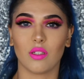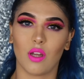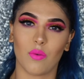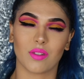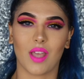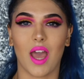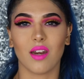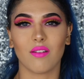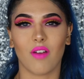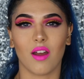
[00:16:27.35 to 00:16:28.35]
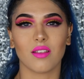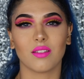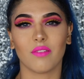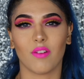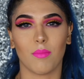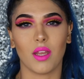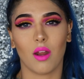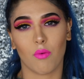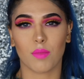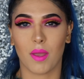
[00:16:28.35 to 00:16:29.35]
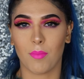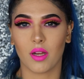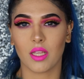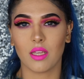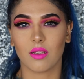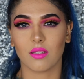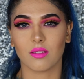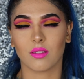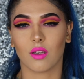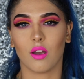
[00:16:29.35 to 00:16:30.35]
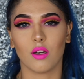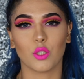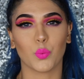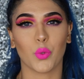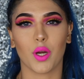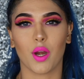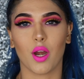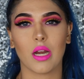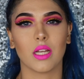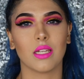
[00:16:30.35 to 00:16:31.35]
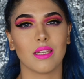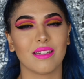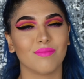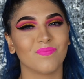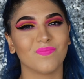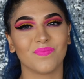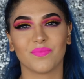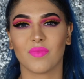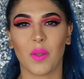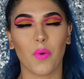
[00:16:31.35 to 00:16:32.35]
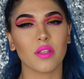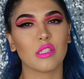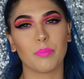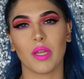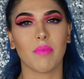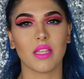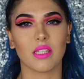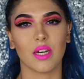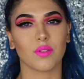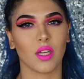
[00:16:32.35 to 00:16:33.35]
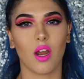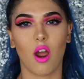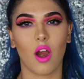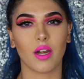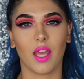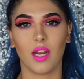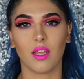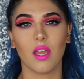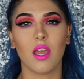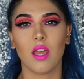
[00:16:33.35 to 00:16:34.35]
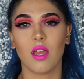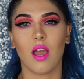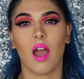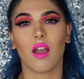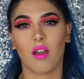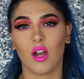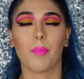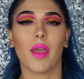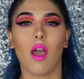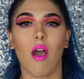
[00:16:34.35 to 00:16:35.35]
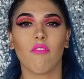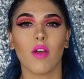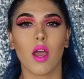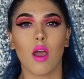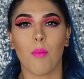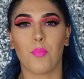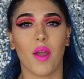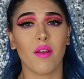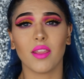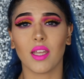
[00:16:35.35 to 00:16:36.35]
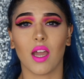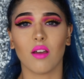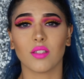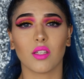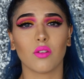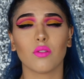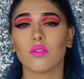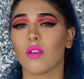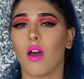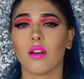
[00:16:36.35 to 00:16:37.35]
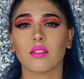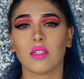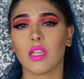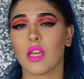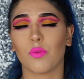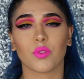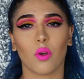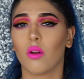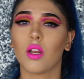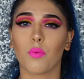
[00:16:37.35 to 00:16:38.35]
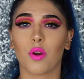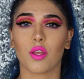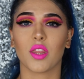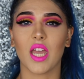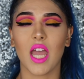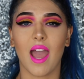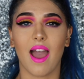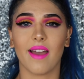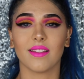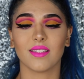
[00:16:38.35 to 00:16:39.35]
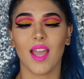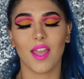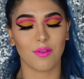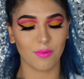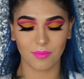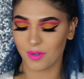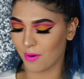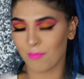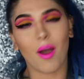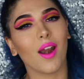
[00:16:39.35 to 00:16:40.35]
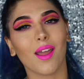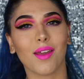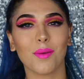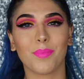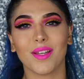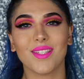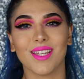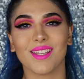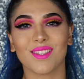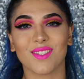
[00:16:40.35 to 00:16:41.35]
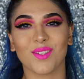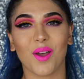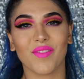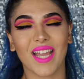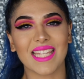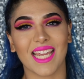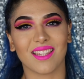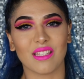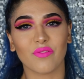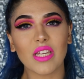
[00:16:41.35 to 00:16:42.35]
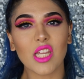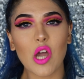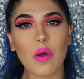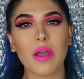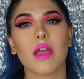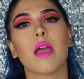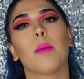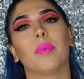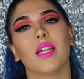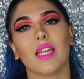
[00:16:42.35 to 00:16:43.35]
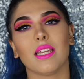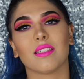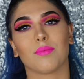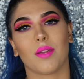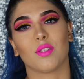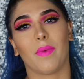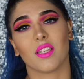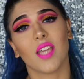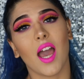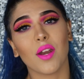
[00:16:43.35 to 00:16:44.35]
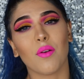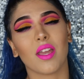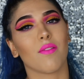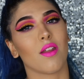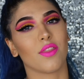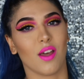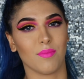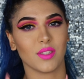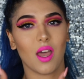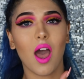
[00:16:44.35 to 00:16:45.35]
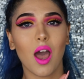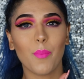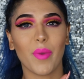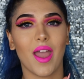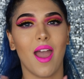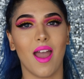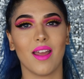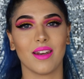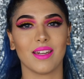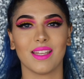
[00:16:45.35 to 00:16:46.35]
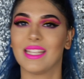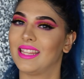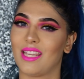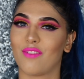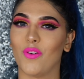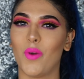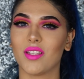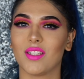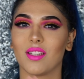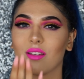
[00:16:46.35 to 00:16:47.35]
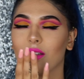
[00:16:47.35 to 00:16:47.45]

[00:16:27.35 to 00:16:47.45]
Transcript: you know, was kind of, honestly, for me, not worth my money because the colors were, they weren't too pigmented. It was kind of hard getting color payoff. But everything else I used, honestly, it was totally worth it. And yeah, you're balling on a budget. So if you guys like this video, please subscribe to my channel and give it a thumbs up. And thank you for watching.